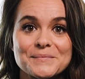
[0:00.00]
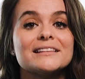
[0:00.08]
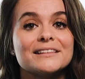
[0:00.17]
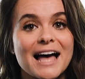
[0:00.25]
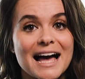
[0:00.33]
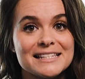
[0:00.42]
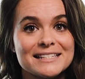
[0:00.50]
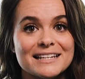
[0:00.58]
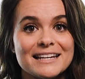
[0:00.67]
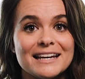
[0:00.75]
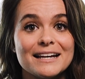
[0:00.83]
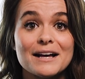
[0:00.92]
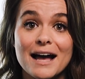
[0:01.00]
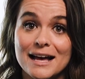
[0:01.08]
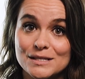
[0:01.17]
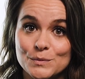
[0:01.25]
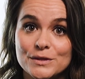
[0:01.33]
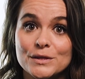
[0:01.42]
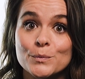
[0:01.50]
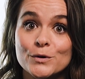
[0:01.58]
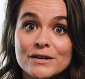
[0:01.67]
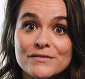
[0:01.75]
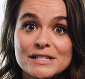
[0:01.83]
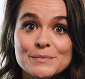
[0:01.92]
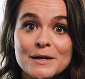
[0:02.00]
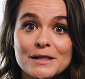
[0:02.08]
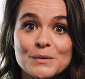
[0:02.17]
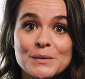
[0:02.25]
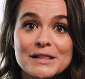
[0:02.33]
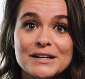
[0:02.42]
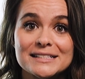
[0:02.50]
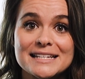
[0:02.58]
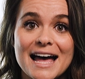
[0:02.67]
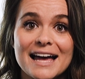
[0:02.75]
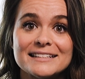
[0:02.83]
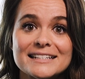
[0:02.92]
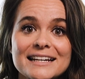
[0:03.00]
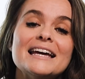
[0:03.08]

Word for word: Lastly, as with the previous pillar we looked at,